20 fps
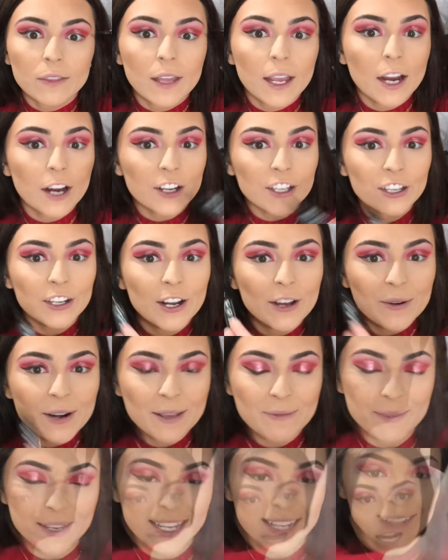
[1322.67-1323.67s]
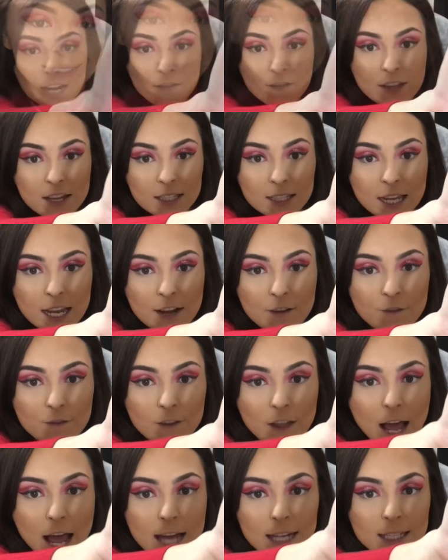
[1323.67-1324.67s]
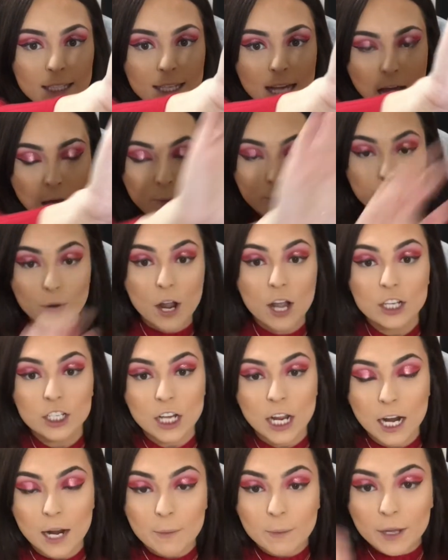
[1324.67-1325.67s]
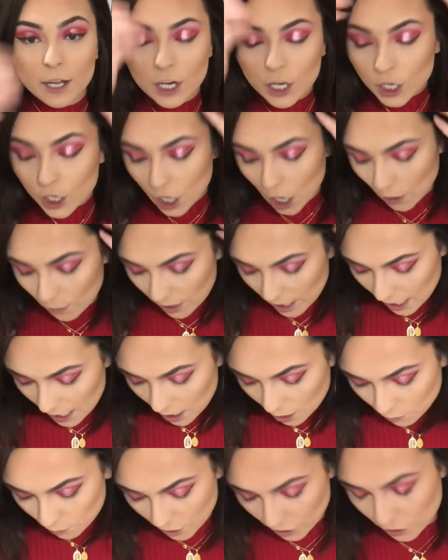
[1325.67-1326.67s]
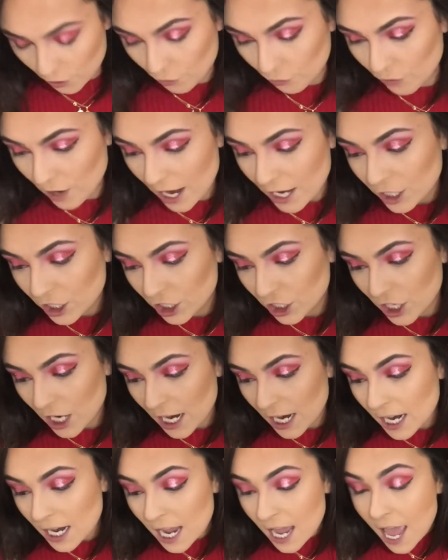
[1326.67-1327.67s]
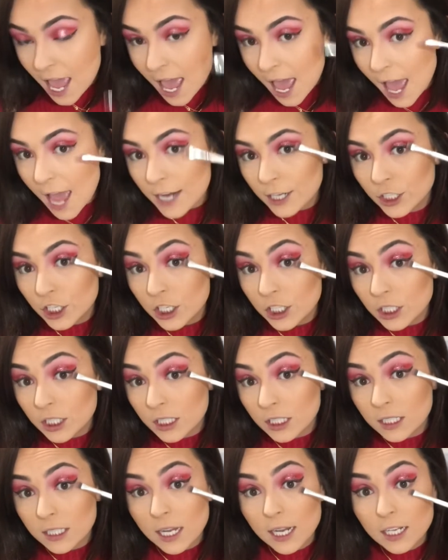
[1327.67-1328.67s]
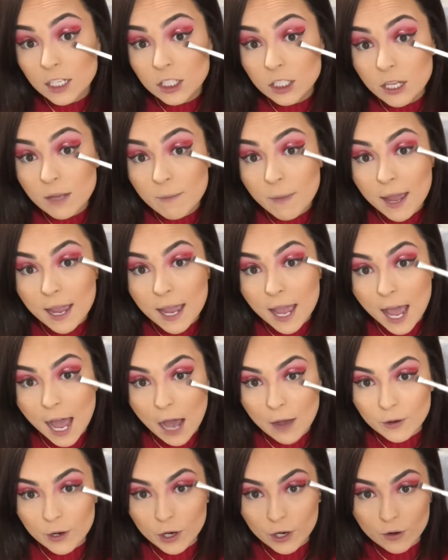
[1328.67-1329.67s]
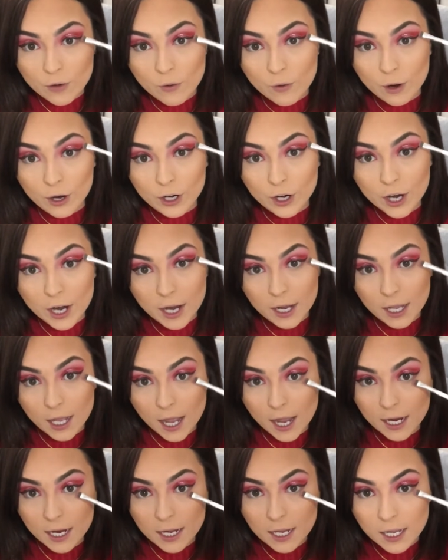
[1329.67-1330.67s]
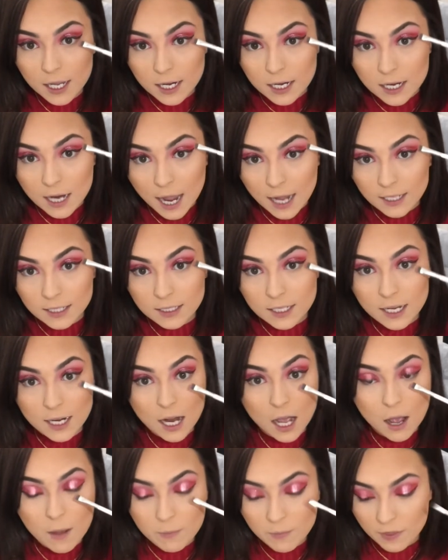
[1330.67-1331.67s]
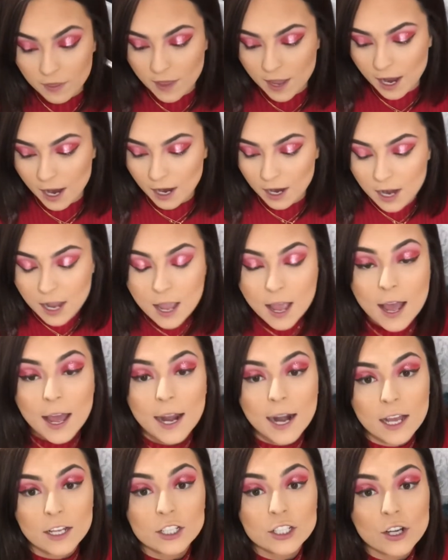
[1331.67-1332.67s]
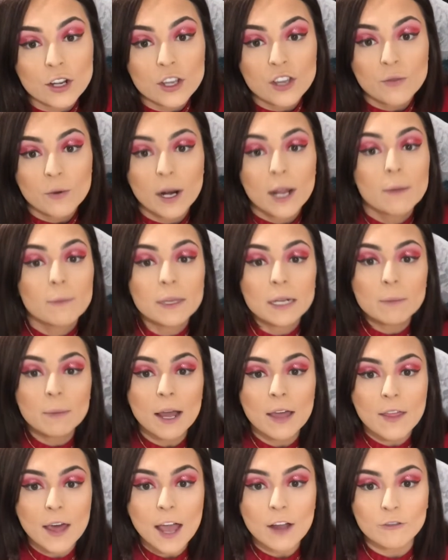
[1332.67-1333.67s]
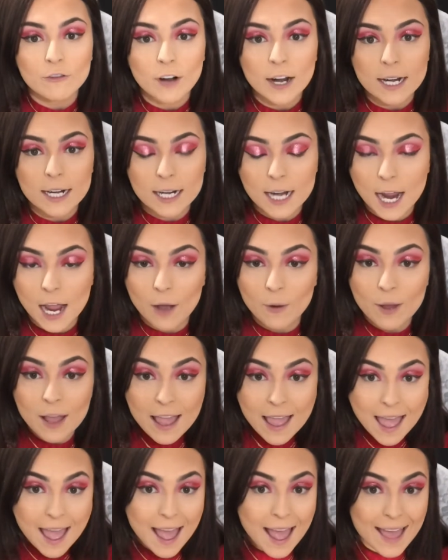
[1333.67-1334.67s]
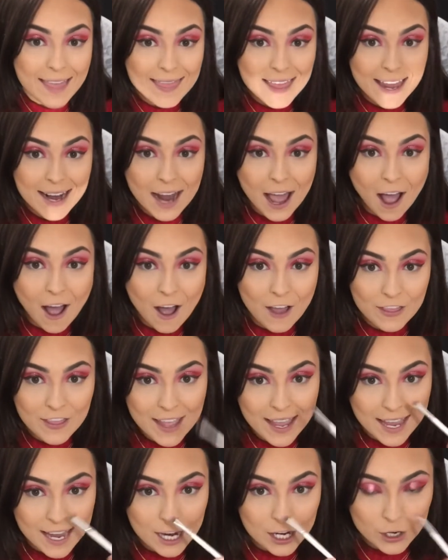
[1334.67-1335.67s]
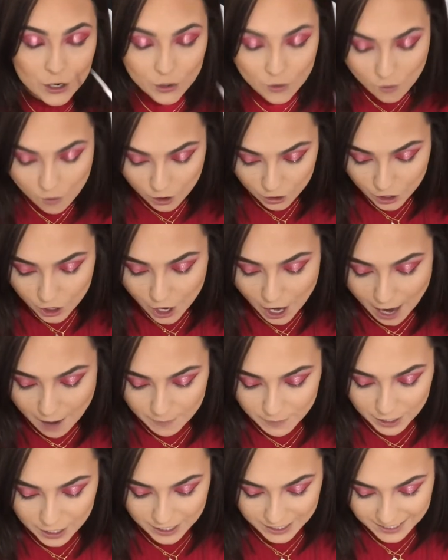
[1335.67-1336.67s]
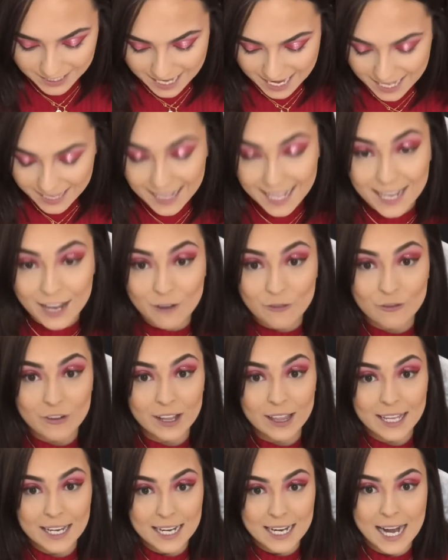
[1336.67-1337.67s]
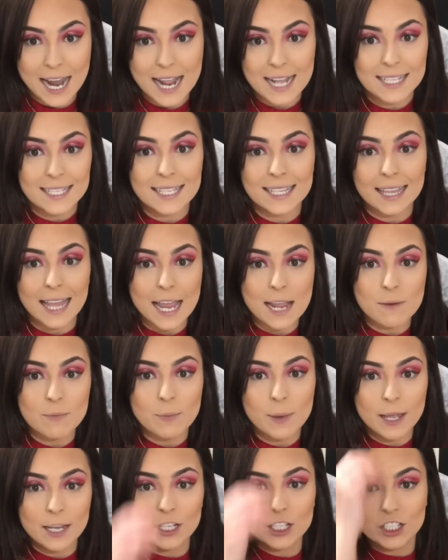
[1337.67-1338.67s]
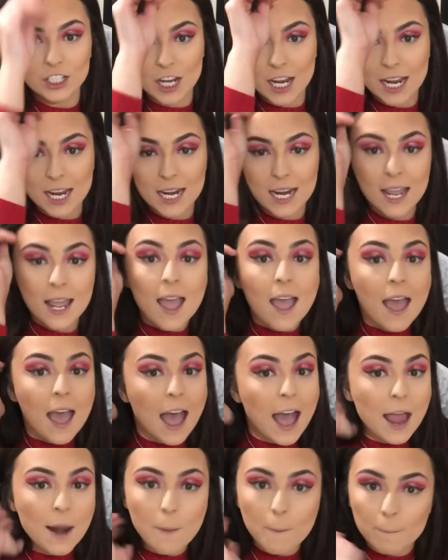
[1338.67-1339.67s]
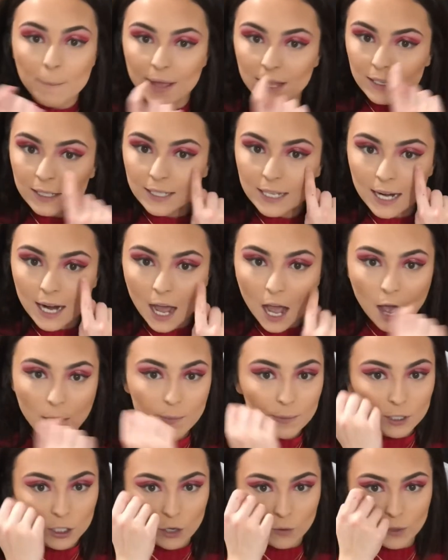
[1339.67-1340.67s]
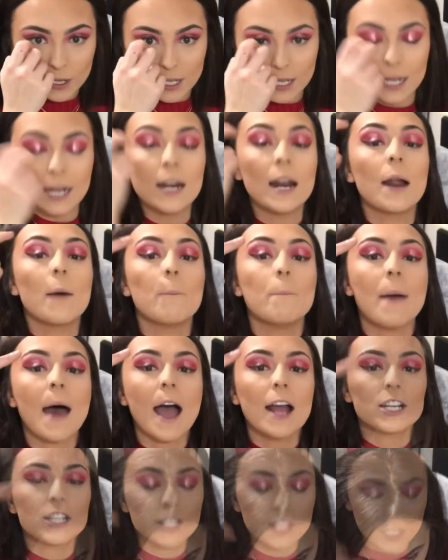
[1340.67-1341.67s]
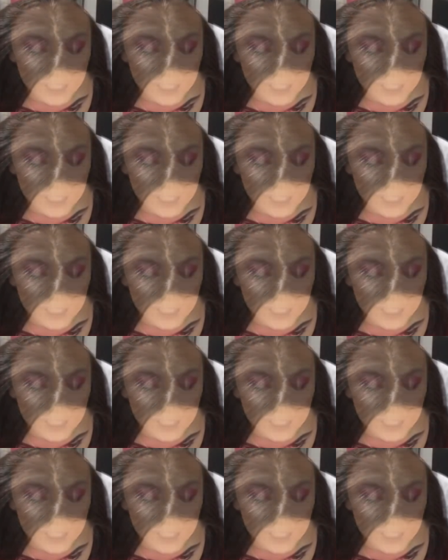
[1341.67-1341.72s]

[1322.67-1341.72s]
there, you know what I mean? Kind of this like flat top brush and I'm gonna go in with the red shade and just stick to my outer corner and kind of connect it up there. And I'll show you what I mean by that right now. And then on the inner corner, I'm gonna take like a really nice light pink shade and build it up so we can match the